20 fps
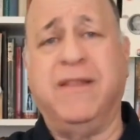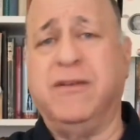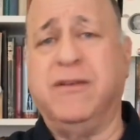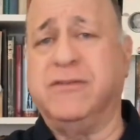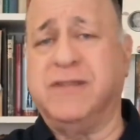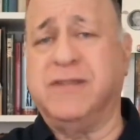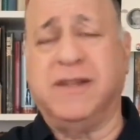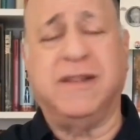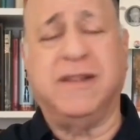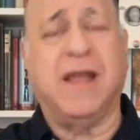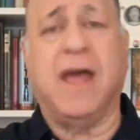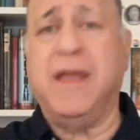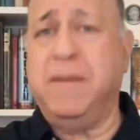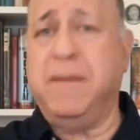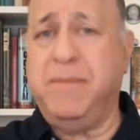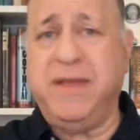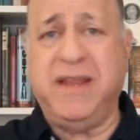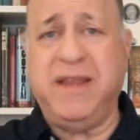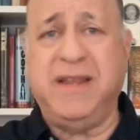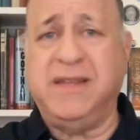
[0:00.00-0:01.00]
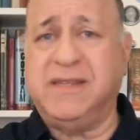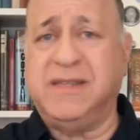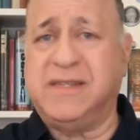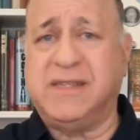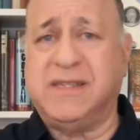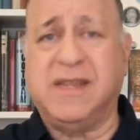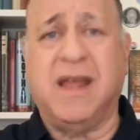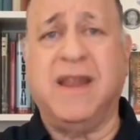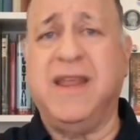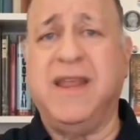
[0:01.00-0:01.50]
There's a diabetes
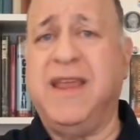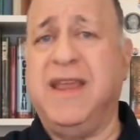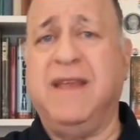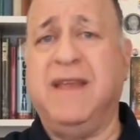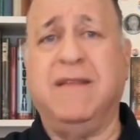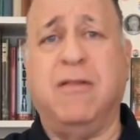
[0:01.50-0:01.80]
study,